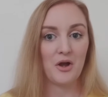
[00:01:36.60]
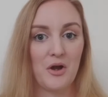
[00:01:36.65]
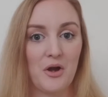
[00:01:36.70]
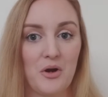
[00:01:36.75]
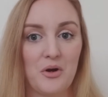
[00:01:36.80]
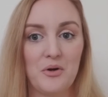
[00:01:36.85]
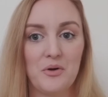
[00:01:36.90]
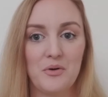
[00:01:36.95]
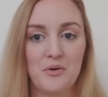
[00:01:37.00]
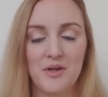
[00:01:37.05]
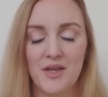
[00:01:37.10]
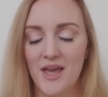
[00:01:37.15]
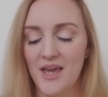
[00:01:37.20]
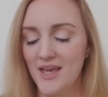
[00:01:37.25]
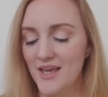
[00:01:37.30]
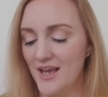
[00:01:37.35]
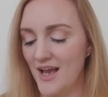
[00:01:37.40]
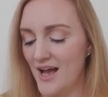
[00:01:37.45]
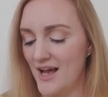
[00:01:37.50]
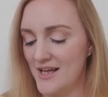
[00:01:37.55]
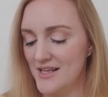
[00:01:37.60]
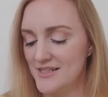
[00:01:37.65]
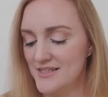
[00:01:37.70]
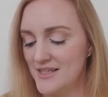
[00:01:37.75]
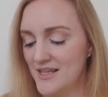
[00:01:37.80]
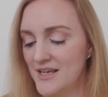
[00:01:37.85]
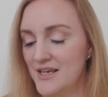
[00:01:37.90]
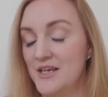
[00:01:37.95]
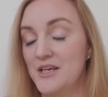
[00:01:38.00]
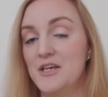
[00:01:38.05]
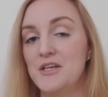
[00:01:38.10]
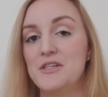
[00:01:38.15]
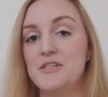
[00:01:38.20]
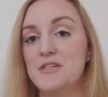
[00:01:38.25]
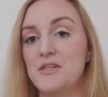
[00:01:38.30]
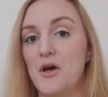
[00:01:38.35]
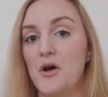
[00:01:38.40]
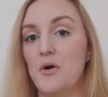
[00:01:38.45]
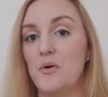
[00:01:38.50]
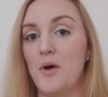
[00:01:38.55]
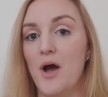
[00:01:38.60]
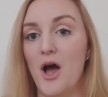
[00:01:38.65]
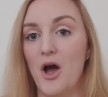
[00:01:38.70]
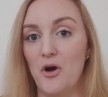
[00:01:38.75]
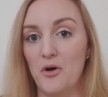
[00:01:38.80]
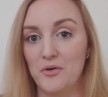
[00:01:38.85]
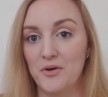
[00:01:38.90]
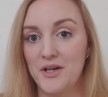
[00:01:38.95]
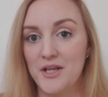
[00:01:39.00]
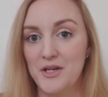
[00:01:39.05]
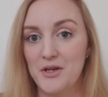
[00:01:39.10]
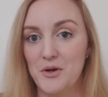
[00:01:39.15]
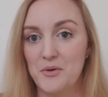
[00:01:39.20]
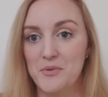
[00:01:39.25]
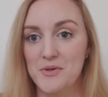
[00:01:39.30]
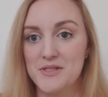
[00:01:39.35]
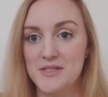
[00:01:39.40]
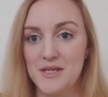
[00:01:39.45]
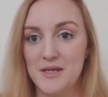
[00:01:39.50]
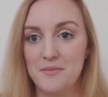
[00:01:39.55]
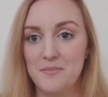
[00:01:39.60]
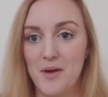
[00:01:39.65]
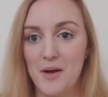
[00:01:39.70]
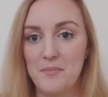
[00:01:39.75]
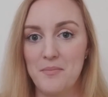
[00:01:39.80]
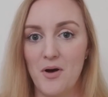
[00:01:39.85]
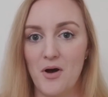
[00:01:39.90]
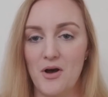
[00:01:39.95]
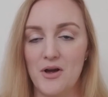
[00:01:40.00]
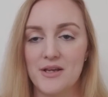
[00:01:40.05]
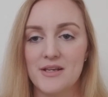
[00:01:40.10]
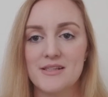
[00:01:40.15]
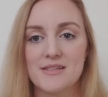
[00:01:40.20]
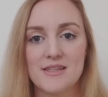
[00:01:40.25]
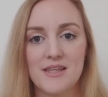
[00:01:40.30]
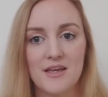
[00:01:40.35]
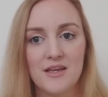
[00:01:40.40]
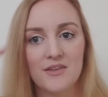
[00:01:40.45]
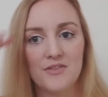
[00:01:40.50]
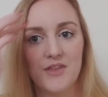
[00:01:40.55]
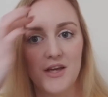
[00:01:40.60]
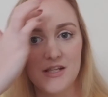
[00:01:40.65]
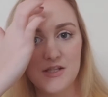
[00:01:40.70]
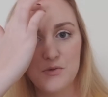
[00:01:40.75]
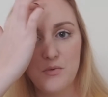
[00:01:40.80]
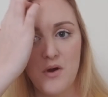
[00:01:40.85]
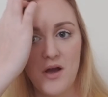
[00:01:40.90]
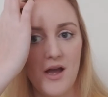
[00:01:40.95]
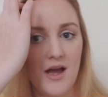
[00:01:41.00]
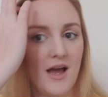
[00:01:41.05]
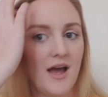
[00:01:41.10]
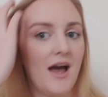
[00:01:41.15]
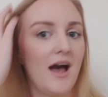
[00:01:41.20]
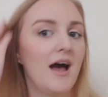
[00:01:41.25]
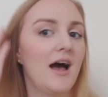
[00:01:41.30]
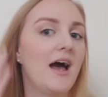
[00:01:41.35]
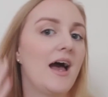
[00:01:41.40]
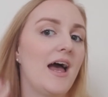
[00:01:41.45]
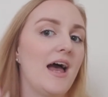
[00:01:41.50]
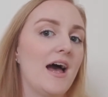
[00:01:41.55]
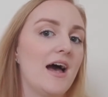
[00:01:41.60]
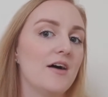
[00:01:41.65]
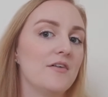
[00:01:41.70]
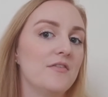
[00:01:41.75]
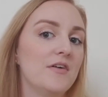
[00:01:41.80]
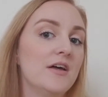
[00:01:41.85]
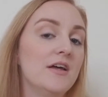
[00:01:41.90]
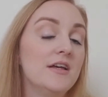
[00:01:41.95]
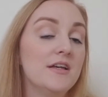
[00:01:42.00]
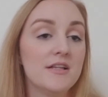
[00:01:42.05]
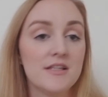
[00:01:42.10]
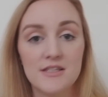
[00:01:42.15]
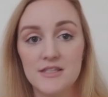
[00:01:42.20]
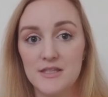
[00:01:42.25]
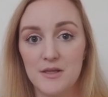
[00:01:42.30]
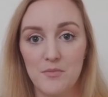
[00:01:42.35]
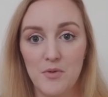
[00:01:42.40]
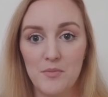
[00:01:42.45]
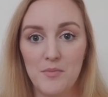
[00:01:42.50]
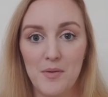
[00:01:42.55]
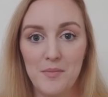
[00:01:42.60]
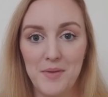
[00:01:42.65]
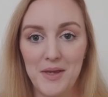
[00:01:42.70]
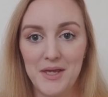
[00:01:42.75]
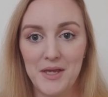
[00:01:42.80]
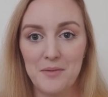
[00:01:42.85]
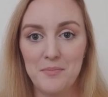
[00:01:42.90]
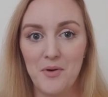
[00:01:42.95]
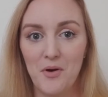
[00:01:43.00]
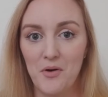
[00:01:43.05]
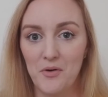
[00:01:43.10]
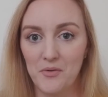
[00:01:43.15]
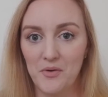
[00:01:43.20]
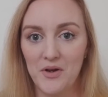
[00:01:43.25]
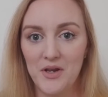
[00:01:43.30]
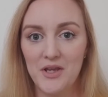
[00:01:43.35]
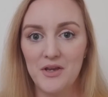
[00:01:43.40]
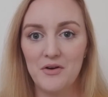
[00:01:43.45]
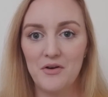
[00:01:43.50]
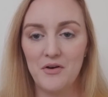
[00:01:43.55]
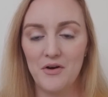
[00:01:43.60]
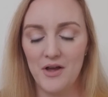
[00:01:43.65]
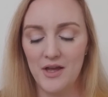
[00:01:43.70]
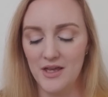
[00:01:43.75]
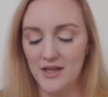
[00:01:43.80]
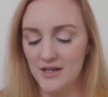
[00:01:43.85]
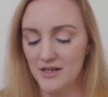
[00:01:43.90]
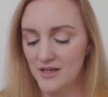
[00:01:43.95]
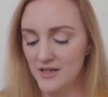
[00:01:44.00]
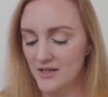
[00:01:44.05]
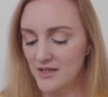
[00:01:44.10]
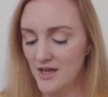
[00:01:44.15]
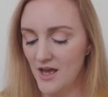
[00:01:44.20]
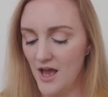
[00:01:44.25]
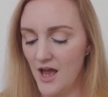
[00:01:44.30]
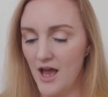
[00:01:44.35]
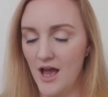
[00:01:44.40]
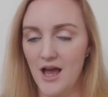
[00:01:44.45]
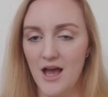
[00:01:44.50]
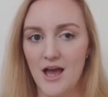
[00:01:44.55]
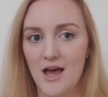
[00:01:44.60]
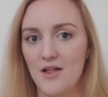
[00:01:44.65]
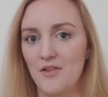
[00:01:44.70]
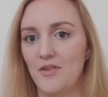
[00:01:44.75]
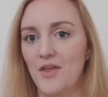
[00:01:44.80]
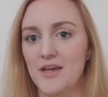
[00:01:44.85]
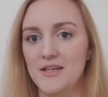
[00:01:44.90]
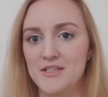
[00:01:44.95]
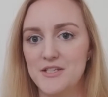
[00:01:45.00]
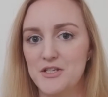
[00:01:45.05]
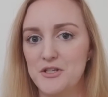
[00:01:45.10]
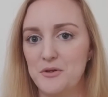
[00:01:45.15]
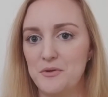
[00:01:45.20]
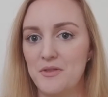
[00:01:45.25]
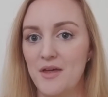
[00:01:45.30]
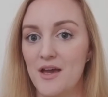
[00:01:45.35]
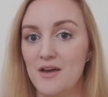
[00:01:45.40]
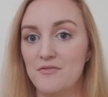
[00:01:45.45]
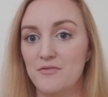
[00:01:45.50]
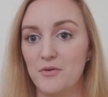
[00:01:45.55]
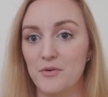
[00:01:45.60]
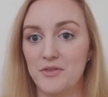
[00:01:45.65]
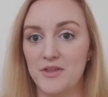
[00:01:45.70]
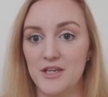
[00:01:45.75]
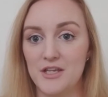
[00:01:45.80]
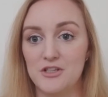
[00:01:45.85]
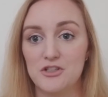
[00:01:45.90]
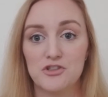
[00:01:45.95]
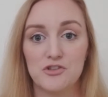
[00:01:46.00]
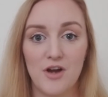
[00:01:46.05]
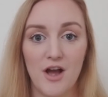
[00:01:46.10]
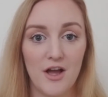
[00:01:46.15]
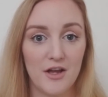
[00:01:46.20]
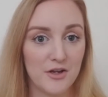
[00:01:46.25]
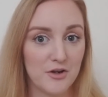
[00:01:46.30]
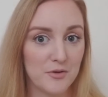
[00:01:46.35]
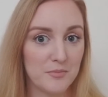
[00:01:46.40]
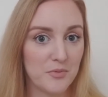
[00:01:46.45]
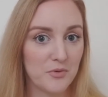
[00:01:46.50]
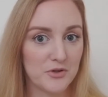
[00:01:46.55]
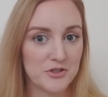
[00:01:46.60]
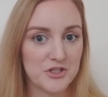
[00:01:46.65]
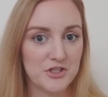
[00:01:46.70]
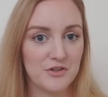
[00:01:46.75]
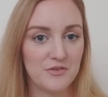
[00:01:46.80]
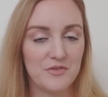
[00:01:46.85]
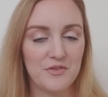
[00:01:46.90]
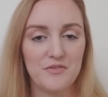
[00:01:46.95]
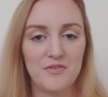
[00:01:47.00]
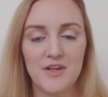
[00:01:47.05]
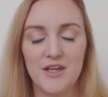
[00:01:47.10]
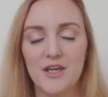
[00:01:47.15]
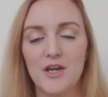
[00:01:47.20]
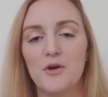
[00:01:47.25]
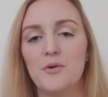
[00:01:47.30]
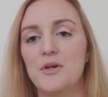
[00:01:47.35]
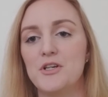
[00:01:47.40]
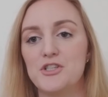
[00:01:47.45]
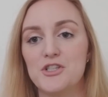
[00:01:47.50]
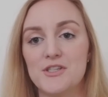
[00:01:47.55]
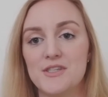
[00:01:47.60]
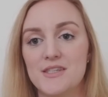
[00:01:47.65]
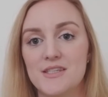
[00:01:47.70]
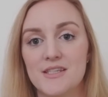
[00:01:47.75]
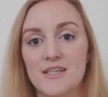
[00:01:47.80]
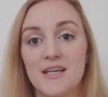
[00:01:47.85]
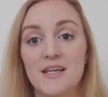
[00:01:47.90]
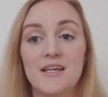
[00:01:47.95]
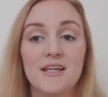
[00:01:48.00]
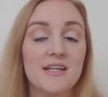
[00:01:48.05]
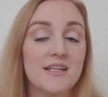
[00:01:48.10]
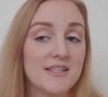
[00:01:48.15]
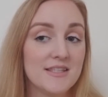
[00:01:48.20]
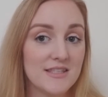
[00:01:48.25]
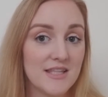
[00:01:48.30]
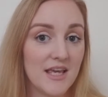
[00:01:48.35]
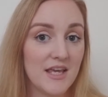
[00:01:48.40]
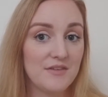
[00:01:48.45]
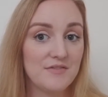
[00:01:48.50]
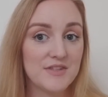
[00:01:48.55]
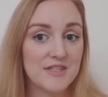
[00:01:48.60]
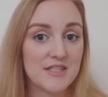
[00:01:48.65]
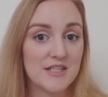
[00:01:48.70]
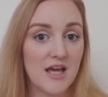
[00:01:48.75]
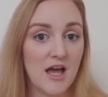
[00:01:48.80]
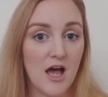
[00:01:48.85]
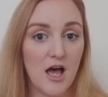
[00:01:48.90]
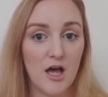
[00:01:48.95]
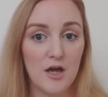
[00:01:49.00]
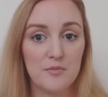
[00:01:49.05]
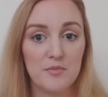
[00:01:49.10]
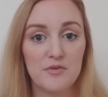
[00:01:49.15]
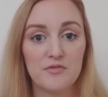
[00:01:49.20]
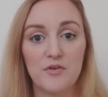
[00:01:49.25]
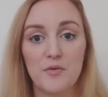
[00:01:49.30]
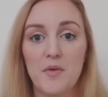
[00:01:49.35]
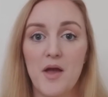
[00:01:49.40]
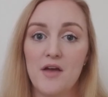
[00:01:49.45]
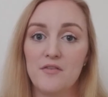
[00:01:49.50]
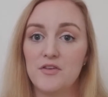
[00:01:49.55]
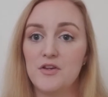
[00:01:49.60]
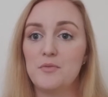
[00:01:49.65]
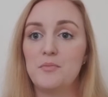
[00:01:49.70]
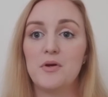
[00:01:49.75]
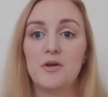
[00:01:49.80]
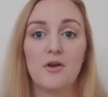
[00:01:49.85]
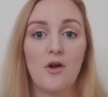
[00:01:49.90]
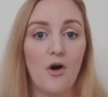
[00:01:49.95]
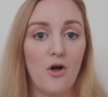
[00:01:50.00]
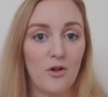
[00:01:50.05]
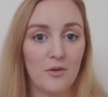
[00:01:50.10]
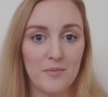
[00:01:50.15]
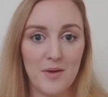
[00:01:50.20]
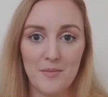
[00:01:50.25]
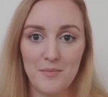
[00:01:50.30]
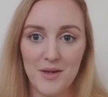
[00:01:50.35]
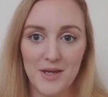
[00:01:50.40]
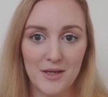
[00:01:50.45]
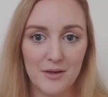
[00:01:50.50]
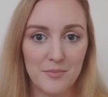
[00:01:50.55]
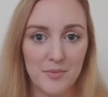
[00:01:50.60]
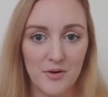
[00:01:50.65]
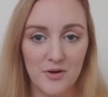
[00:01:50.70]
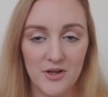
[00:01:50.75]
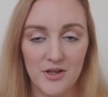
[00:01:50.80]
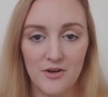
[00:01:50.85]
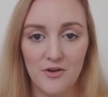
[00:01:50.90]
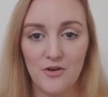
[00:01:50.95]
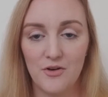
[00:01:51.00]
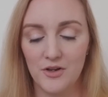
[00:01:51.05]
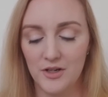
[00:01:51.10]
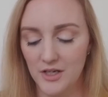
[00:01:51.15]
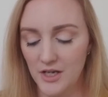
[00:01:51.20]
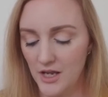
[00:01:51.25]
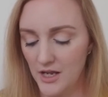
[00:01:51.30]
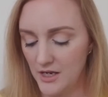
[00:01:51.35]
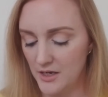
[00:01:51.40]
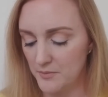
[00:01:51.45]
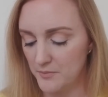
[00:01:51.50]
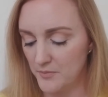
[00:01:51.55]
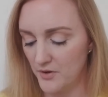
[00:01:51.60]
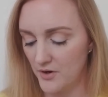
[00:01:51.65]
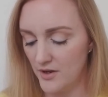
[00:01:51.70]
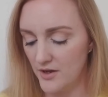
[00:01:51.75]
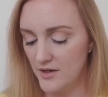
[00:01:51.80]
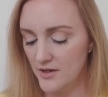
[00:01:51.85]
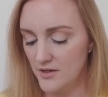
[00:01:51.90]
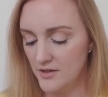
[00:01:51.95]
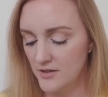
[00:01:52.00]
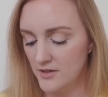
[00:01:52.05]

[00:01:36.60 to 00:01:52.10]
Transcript: Okay, guys, so I already know what's in my box. That's why I have some of my makeup already on. I like to do that for the try on portion of the video. It just saves time from having to put all my makeup on camera.